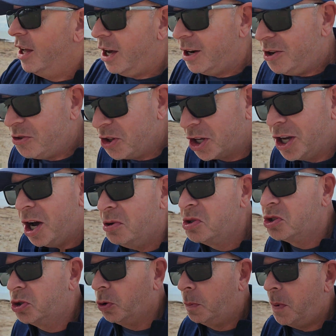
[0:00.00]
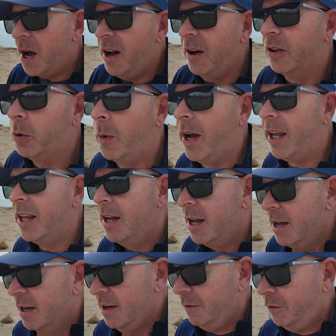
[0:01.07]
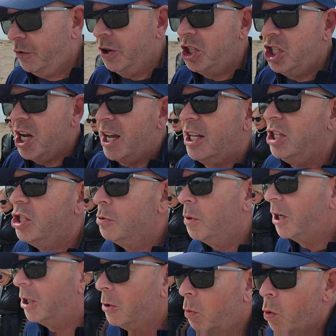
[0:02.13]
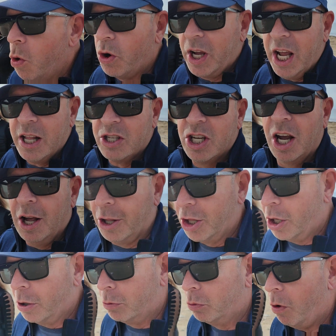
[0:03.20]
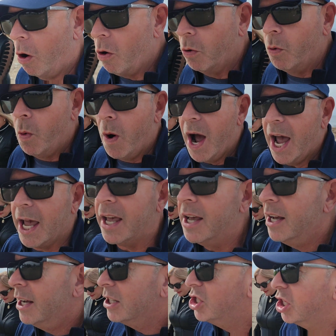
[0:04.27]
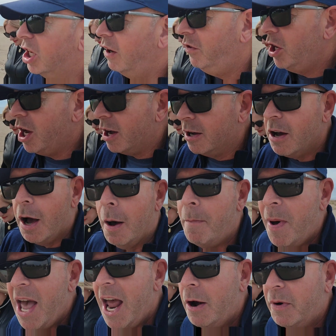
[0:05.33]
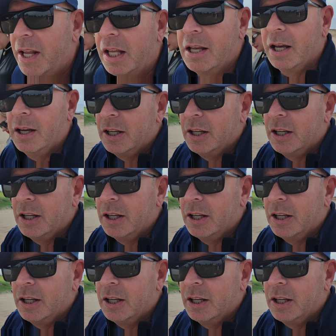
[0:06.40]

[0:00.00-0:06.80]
along the coastal pathway. For a change, we're going to walk it the wrong way. To give you a bearing,